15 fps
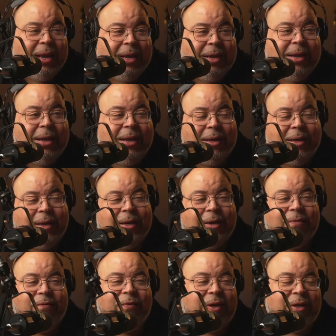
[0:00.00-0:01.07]
yeah, yeah. Da
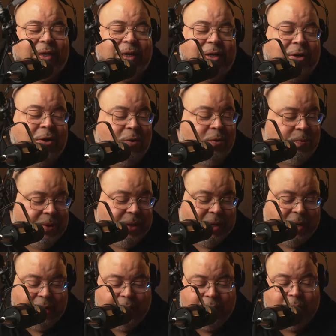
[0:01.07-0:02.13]
Vinci dope,
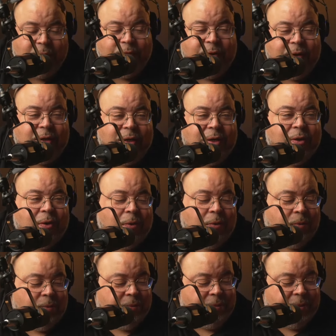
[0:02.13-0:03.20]
man. Da Vinci
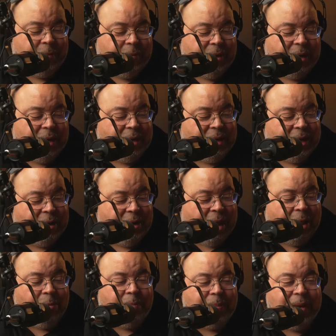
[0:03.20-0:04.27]
dope. I mean, they they
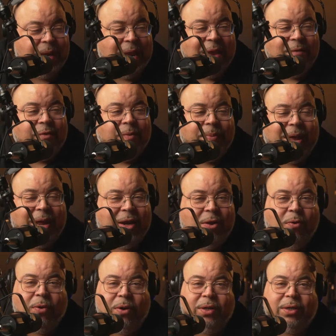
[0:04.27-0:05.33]
outbeat everybody
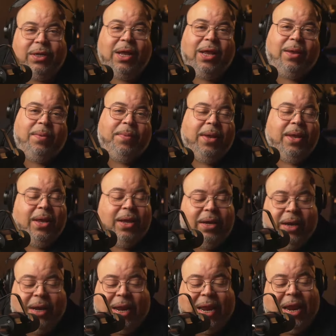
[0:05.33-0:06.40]
all the time.
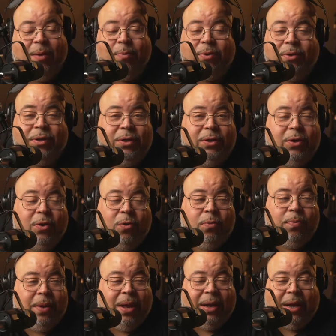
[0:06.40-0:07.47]
The cameras is dope.
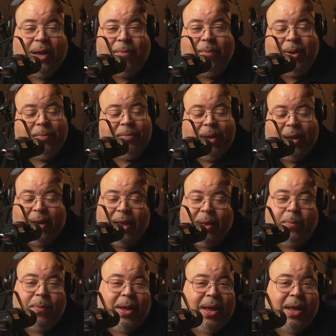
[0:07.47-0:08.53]
I got my I got
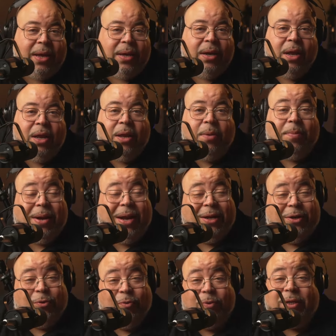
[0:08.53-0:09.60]
mine, but I
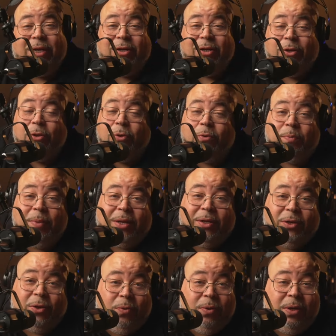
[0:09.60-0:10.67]
do tend to use my
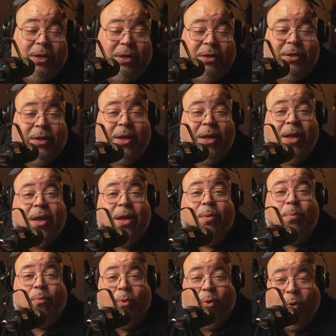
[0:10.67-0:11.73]
Sony's
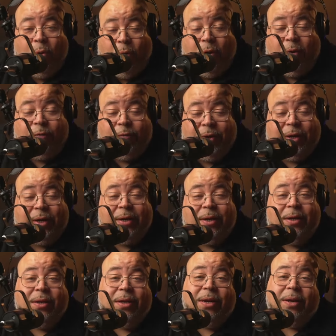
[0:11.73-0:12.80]
more often
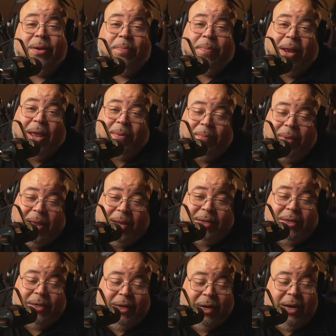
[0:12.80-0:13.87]
than the
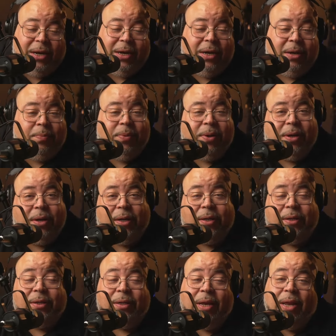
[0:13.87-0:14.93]
Blackmagic lately because